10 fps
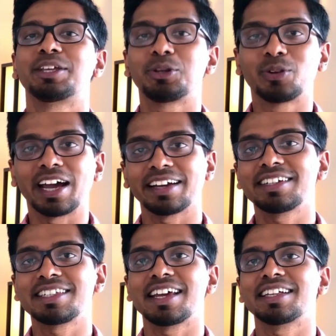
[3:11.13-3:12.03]
the
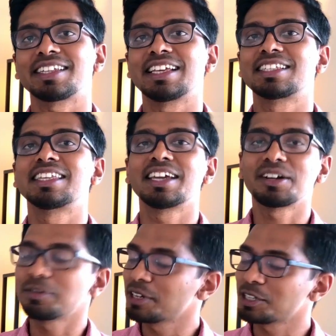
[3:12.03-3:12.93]
United States is the
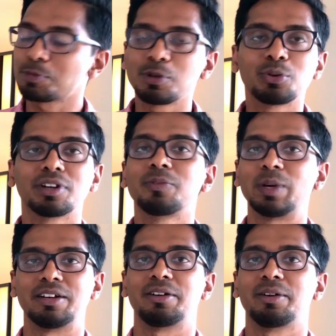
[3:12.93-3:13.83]
undisputed
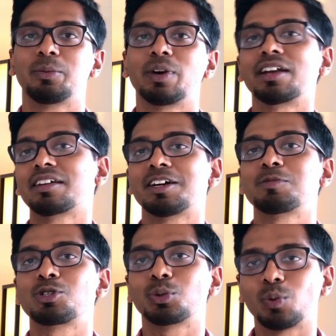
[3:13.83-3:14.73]
winner when it
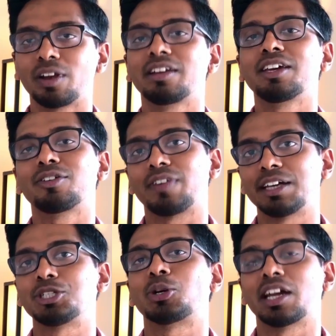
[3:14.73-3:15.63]
comes to quality of
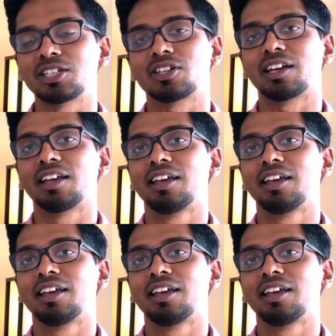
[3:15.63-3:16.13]
education.